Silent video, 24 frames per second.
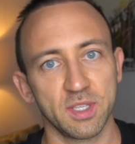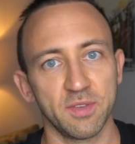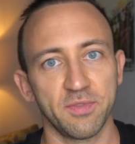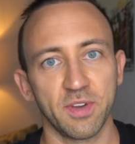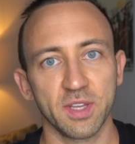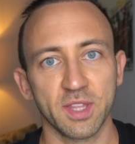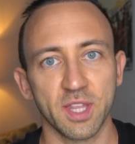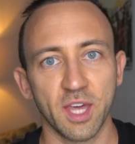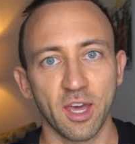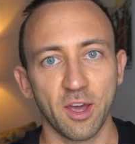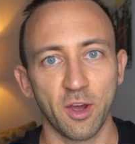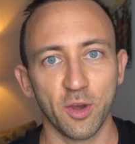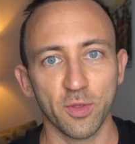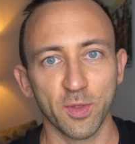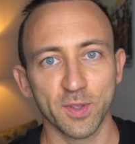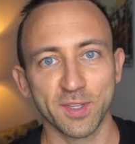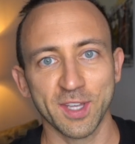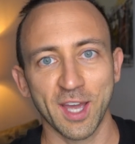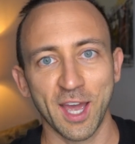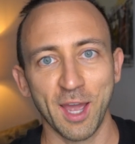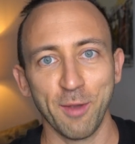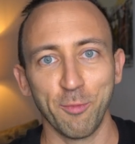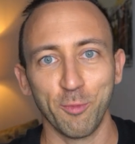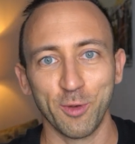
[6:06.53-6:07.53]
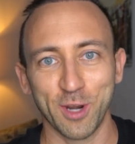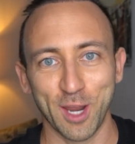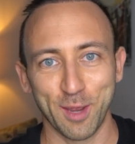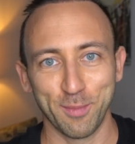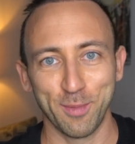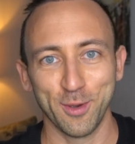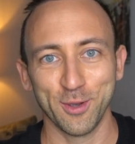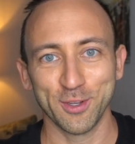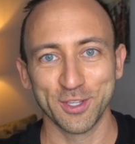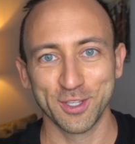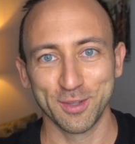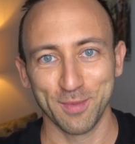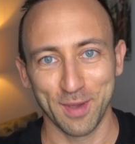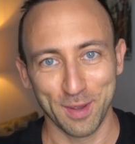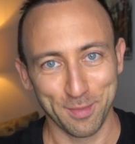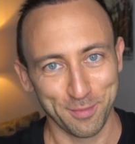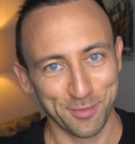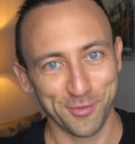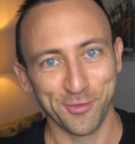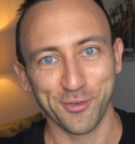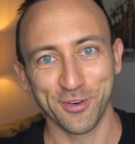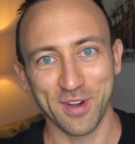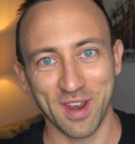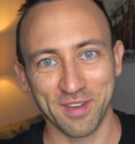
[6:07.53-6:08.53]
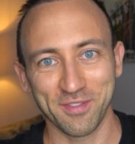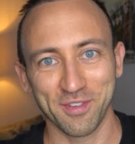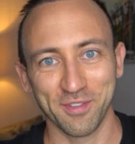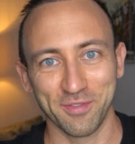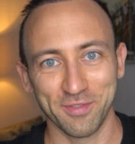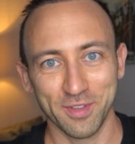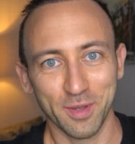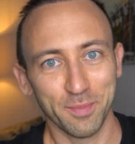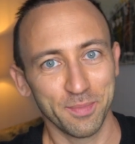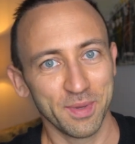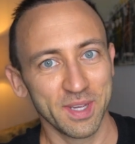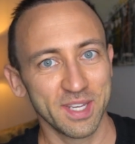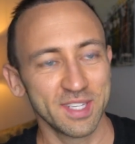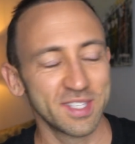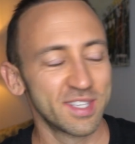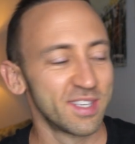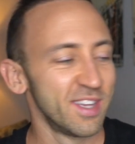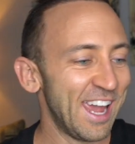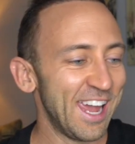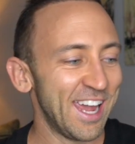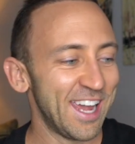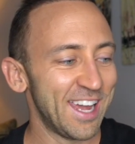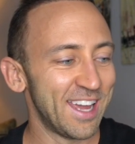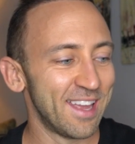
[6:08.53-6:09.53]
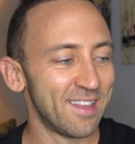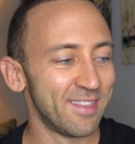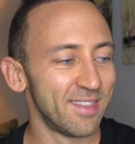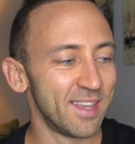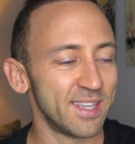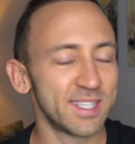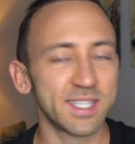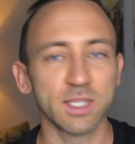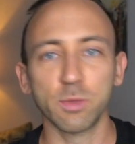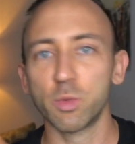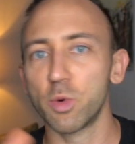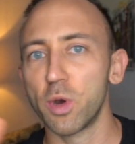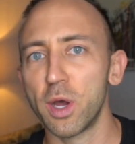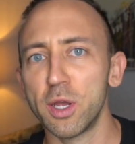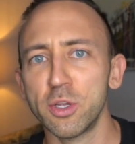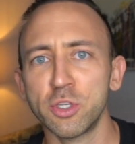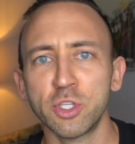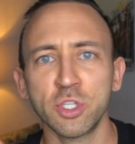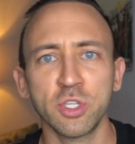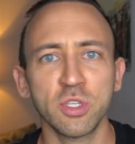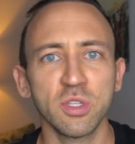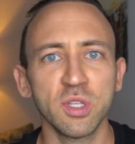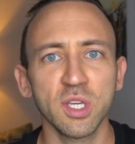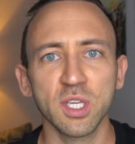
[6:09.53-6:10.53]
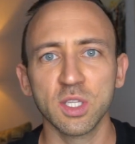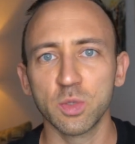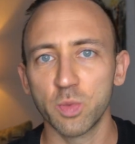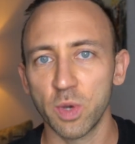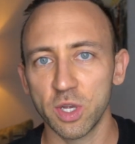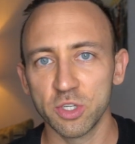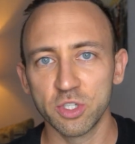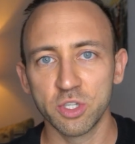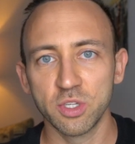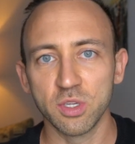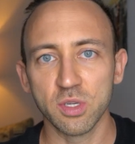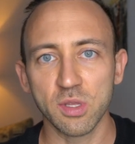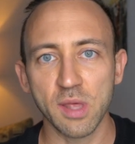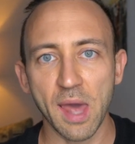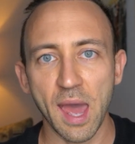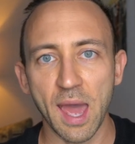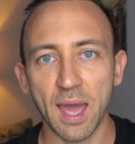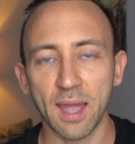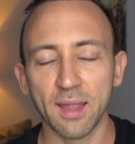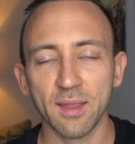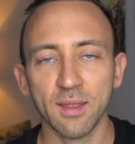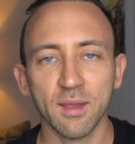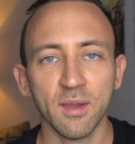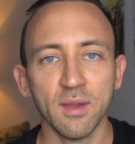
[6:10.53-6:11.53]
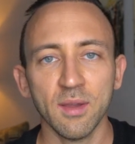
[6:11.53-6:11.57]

stuff like that all the time when I post my before and after flip pics, and they say, well, why don't you do this? Why don't you do that?